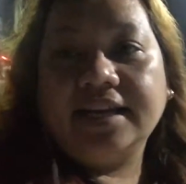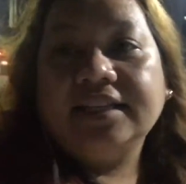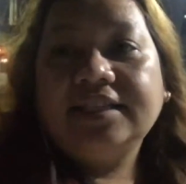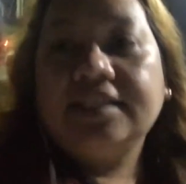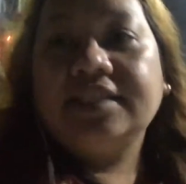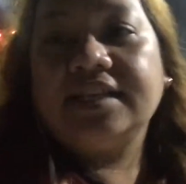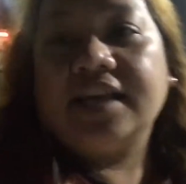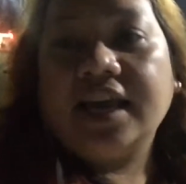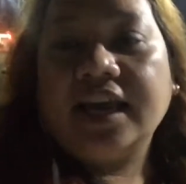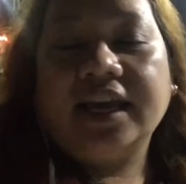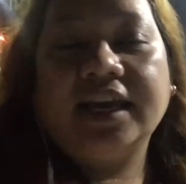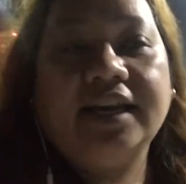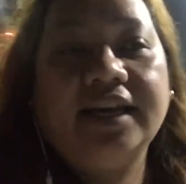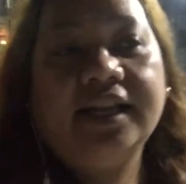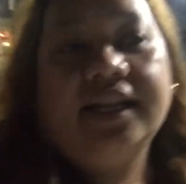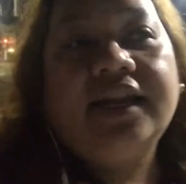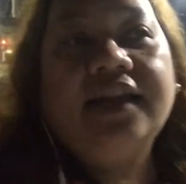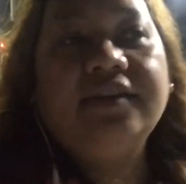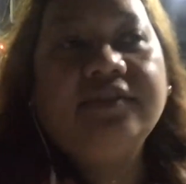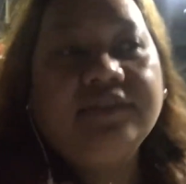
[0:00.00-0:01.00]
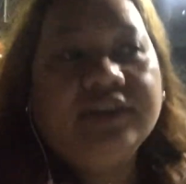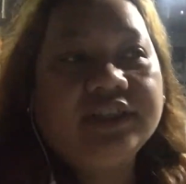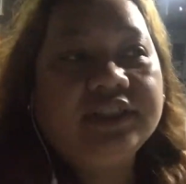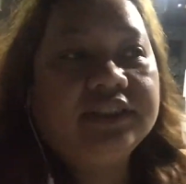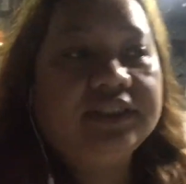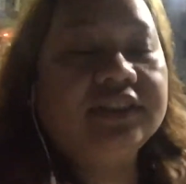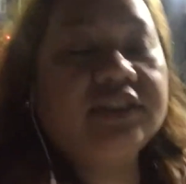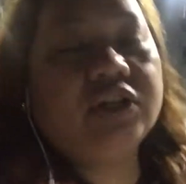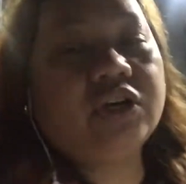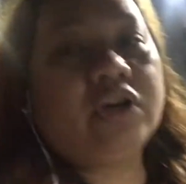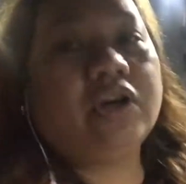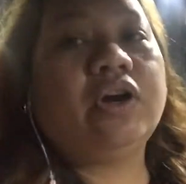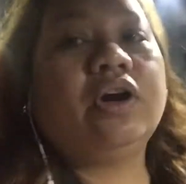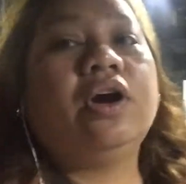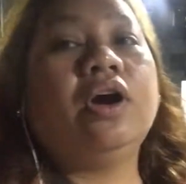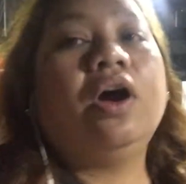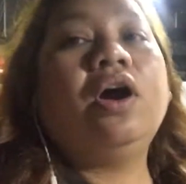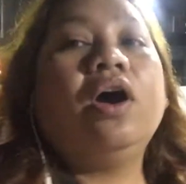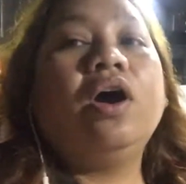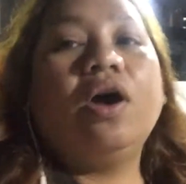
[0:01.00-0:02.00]
it's 11
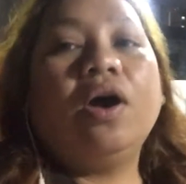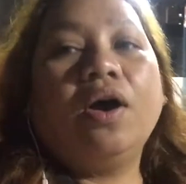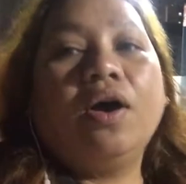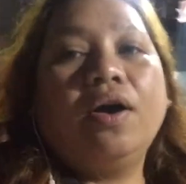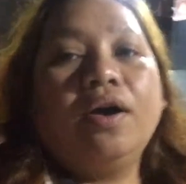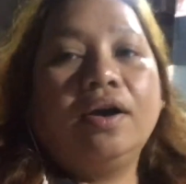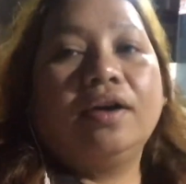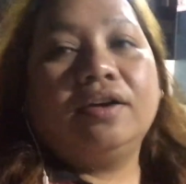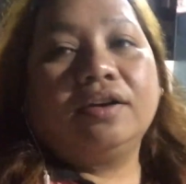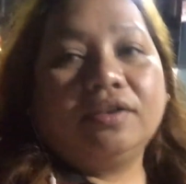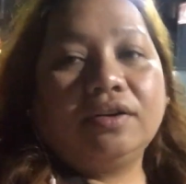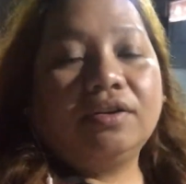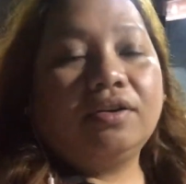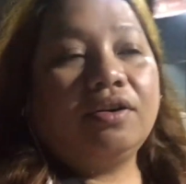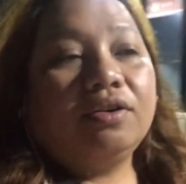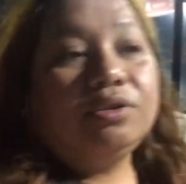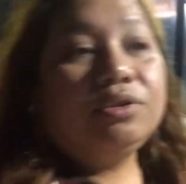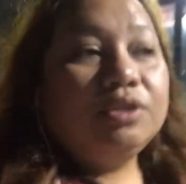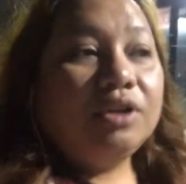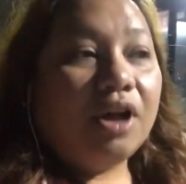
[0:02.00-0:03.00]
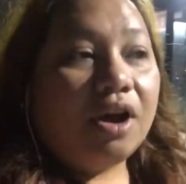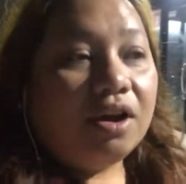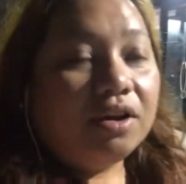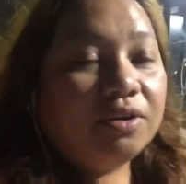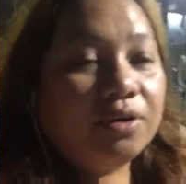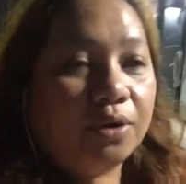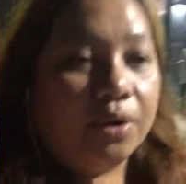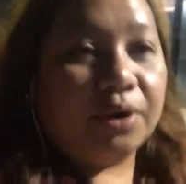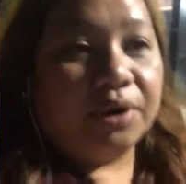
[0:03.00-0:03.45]
o'clock